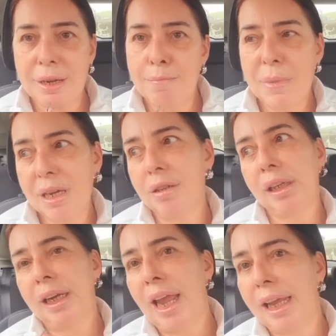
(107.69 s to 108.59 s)
and
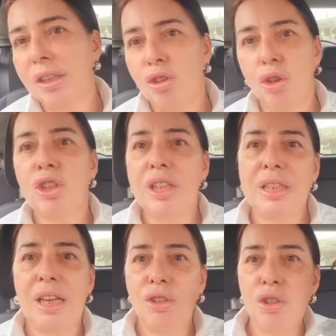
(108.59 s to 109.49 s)
milk and eggs, just
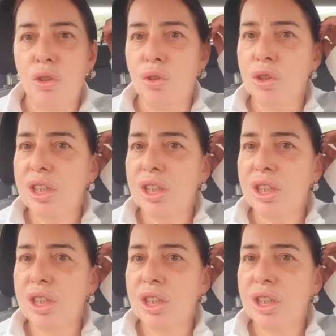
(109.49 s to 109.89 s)
essentials.